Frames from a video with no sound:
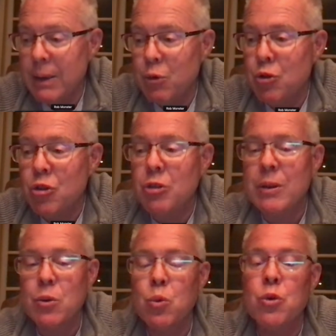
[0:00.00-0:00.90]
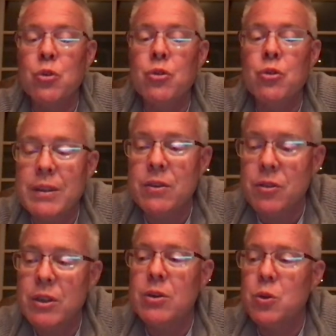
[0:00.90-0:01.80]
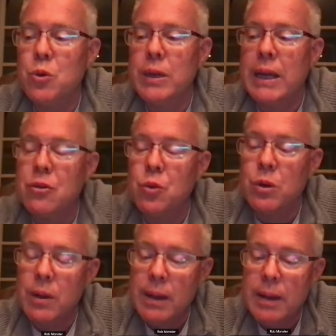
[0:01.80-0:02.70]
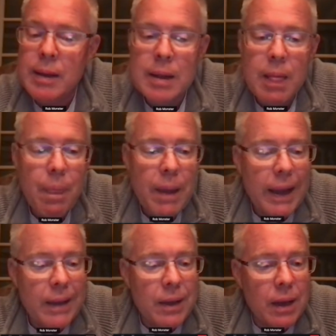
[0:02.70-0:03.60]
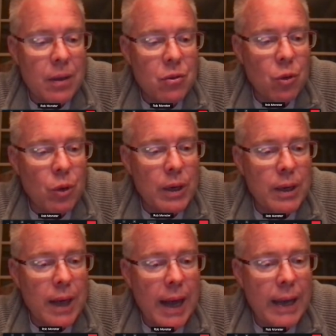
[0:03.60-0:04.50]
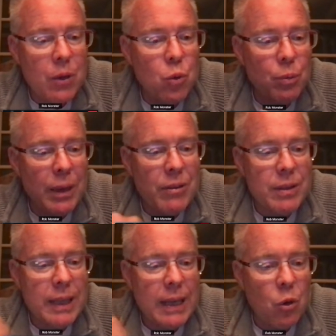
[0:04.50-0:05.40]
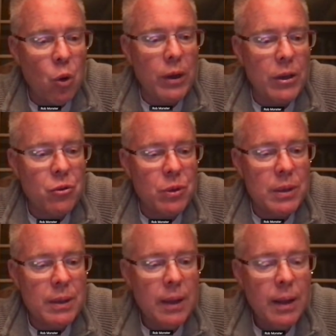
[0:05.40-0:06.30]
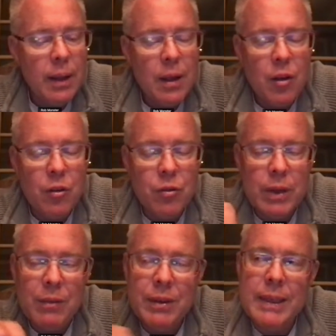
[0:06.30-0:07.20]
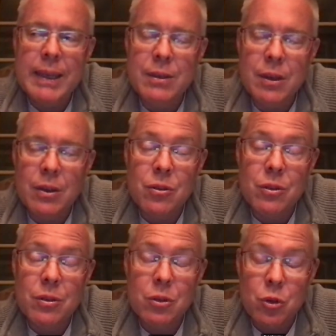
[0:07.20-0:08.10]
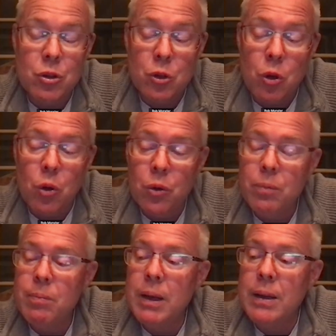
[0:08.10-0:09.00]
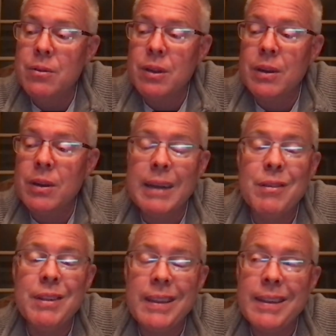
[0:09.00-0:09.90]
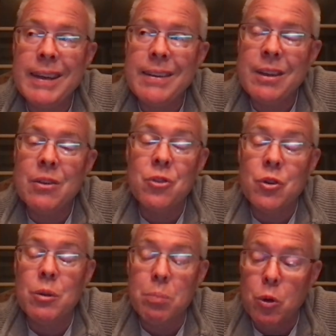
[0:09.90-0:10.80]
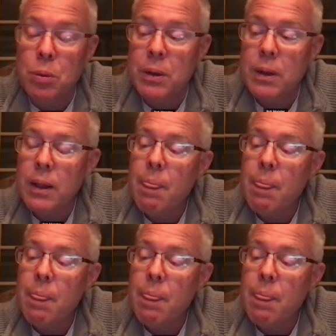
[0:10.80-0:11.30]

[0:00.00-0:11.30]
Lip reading: It was just about the worst vintage year you could ask for. So a guy who basically had a long history of everything he touched turned to gold, suddenly everything that I touched turned to poop.